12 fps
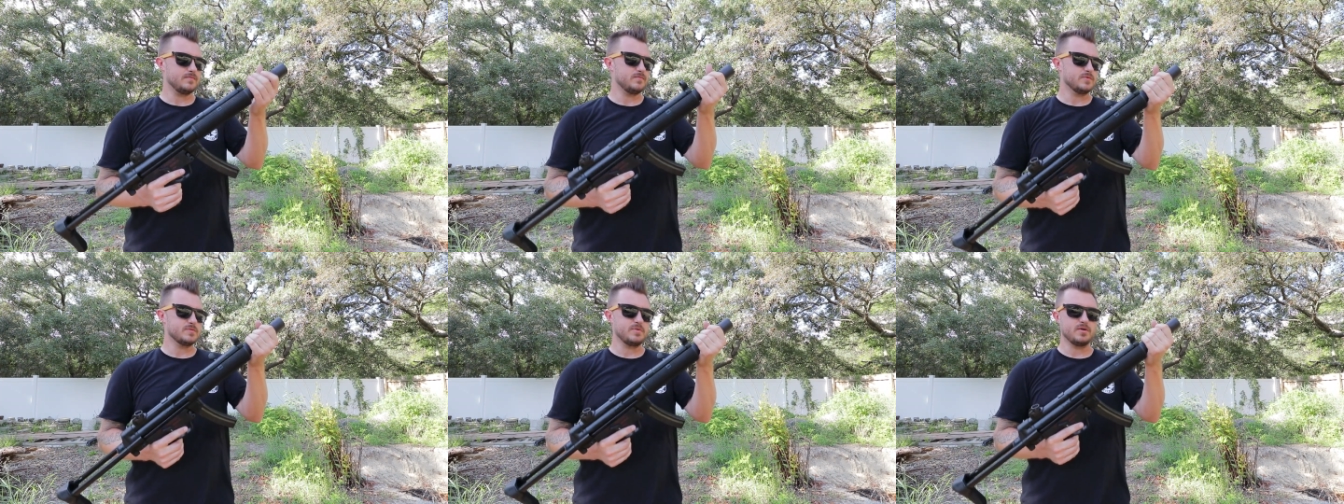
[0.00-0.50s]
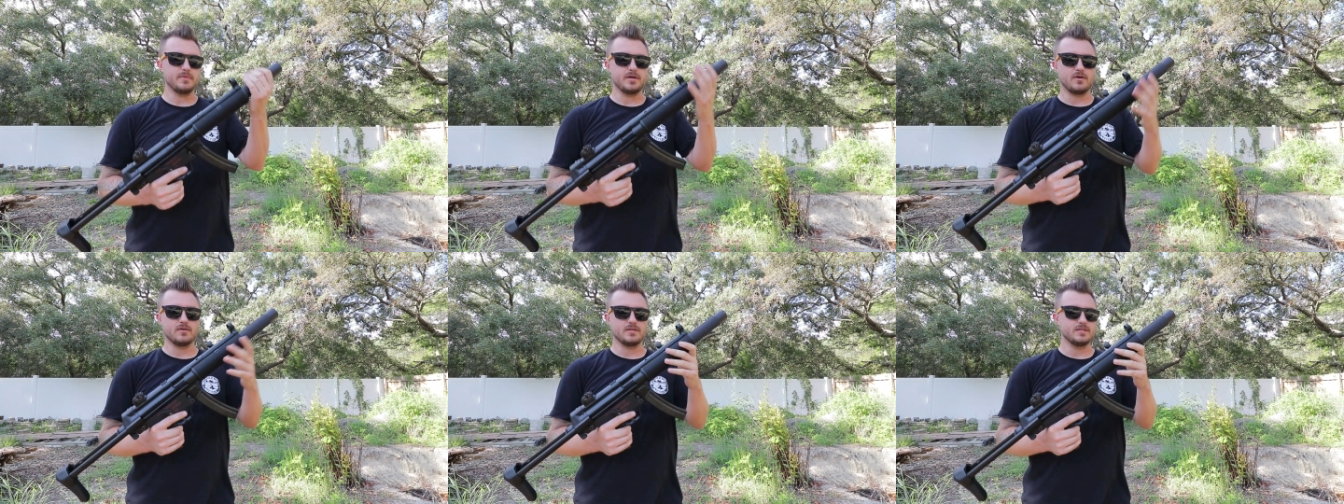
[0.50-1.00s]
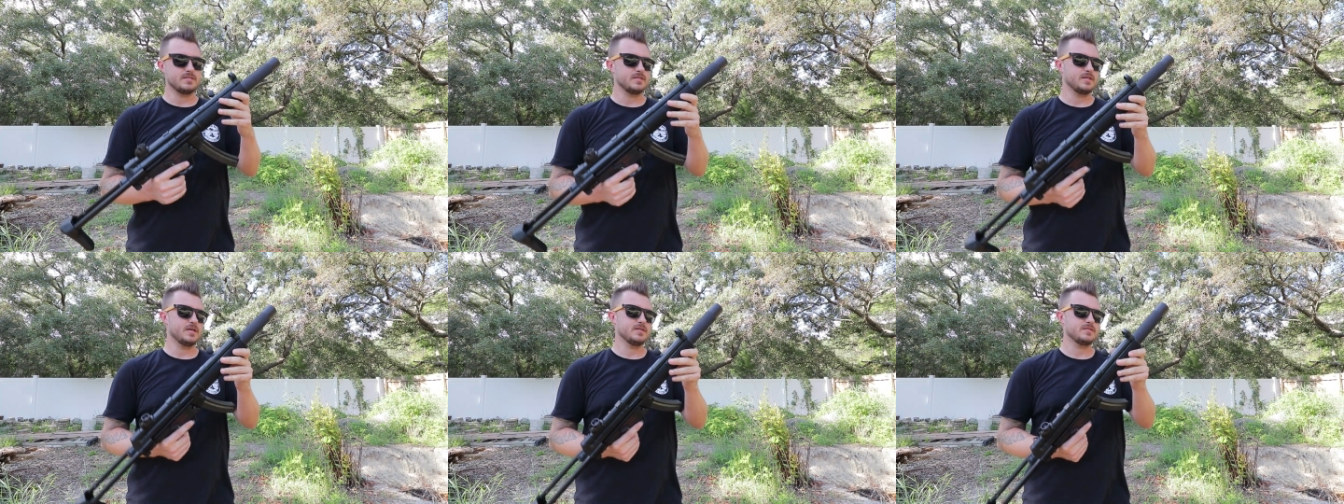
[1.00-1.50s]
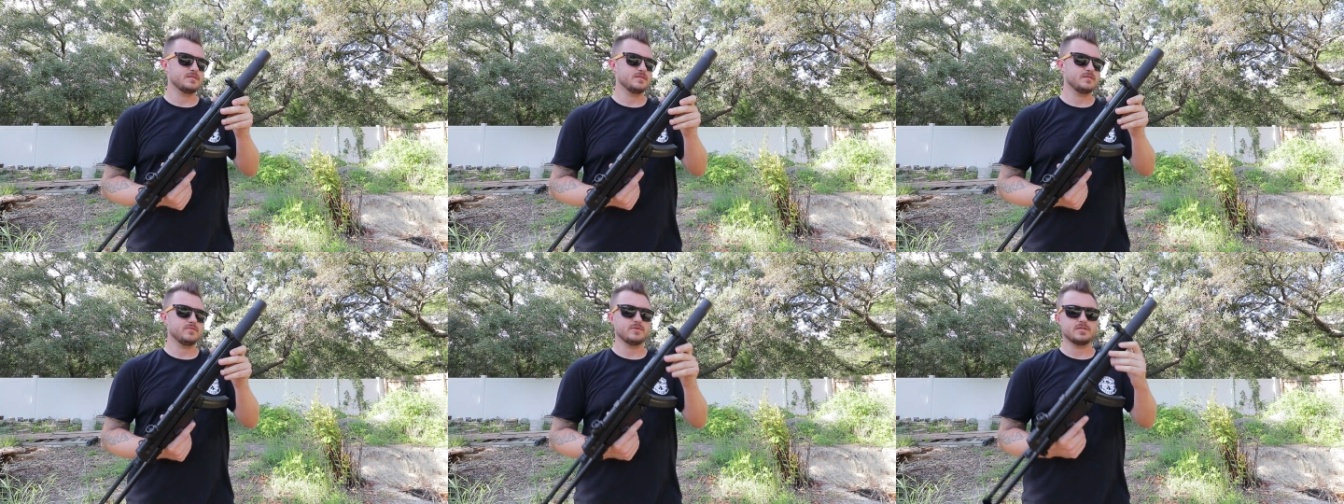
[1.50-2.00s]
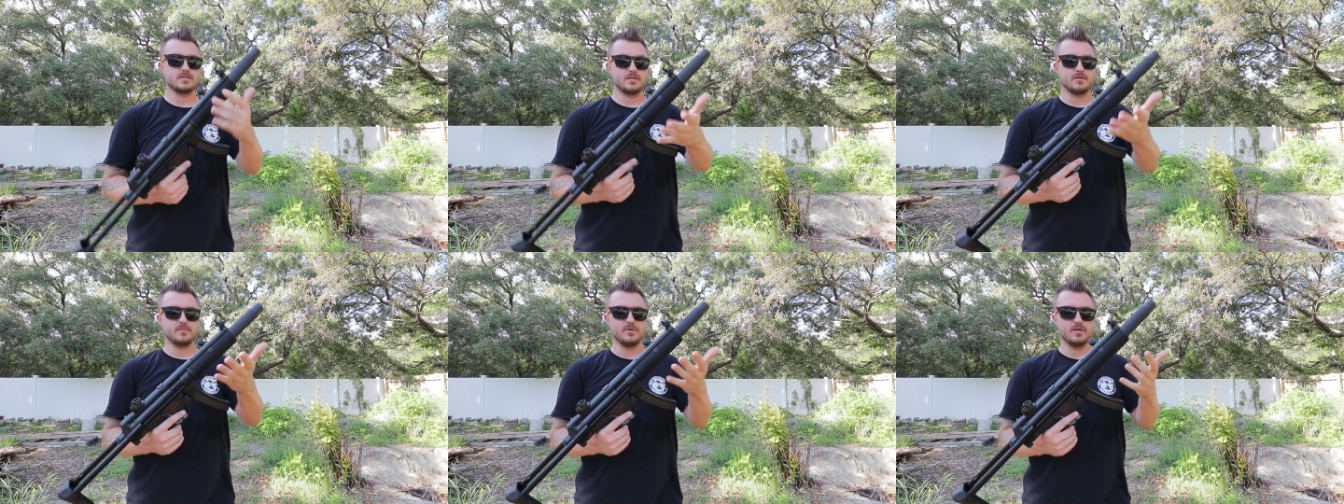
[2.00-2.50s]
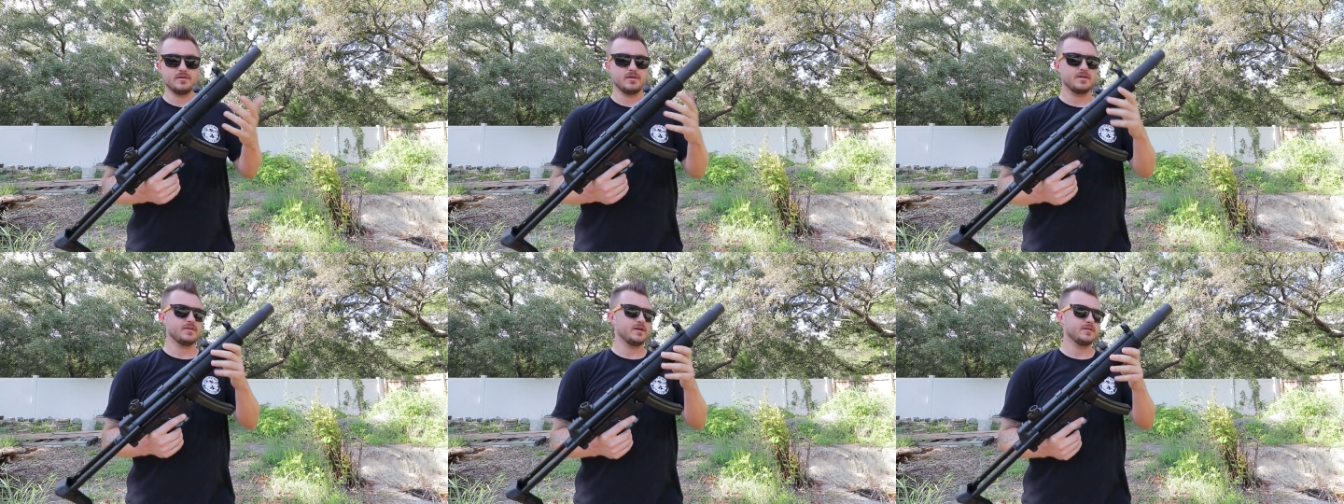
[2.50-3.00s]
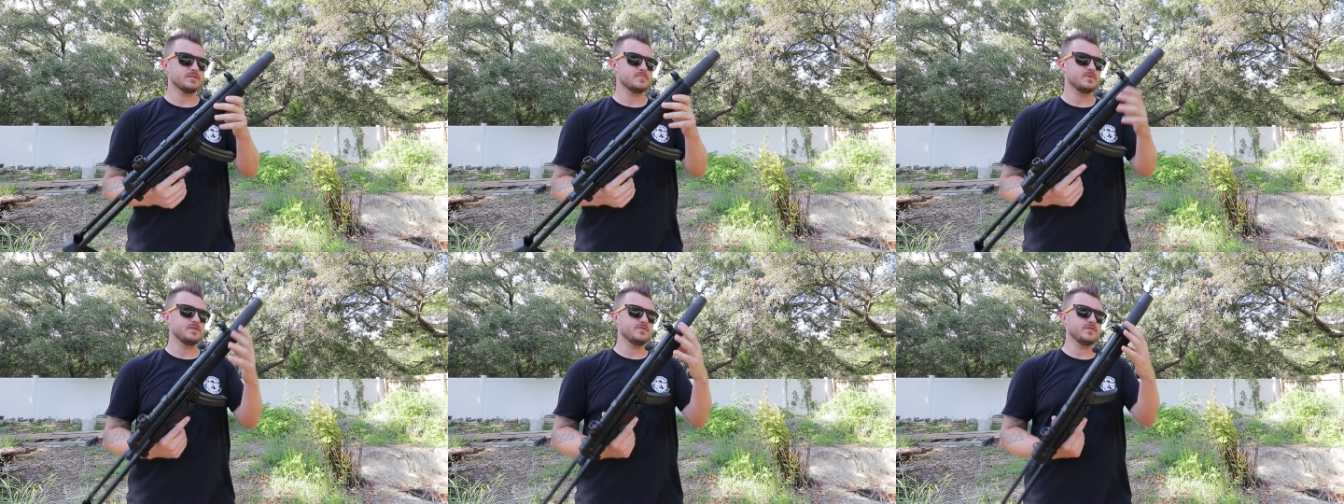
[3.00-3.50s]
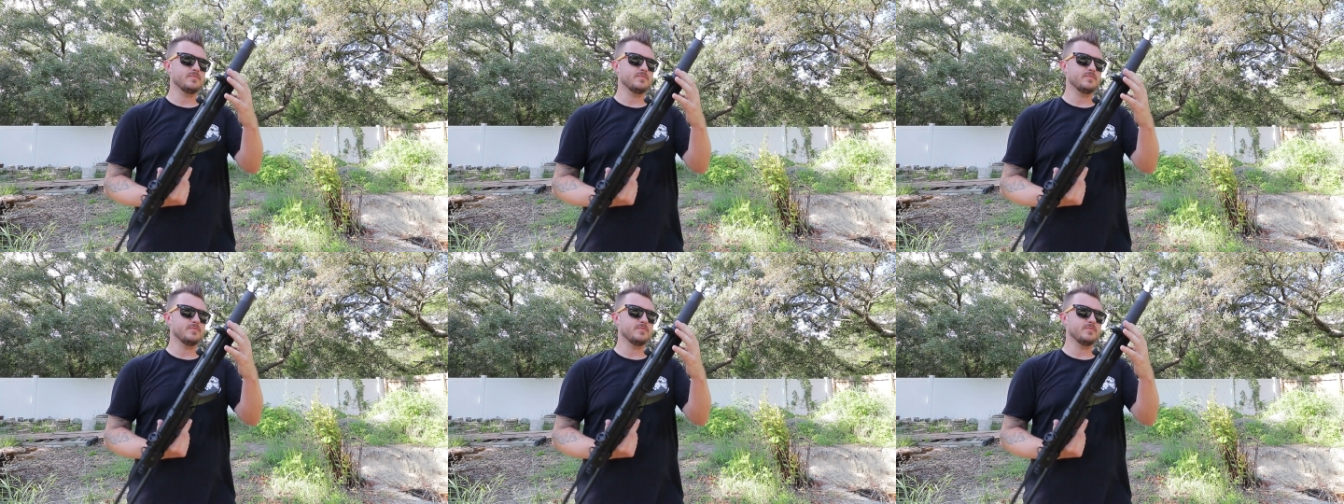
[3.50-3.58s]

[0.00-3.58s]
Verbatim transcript: was built by RDTS which is another builder out there that's been doing